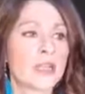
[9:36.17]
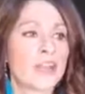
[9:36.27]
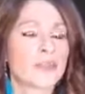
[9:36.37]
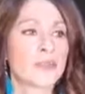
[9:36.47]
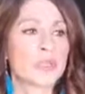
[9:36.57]

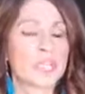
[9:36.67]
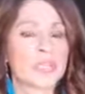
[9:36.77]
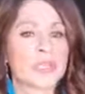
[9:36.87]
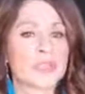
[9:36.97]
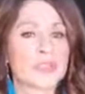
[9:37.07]
have
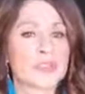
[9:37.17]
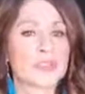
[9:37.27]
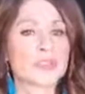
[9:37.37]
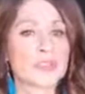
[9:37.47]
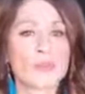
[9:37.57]
been
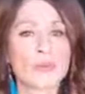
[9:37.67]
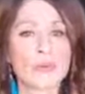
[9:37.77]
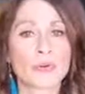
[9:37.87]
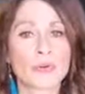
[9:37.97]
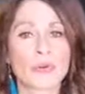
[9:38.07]
so
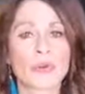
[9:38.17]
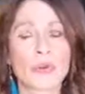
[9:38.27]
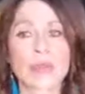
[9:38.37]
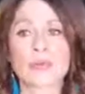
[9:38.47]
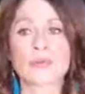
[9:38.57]

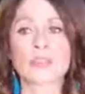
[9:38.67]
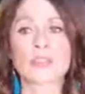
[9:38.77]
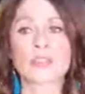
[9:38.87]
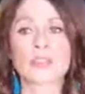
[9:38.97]
programmed